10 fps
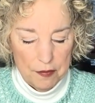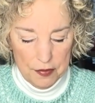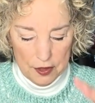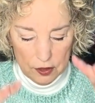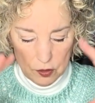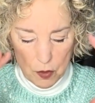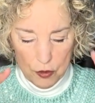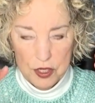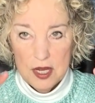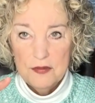the little
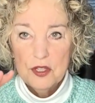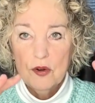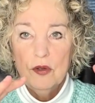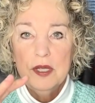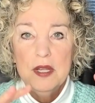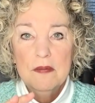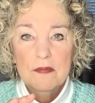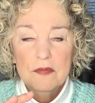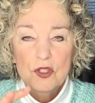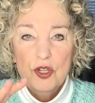motifs they're only
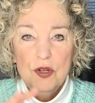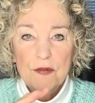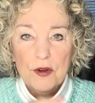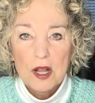two different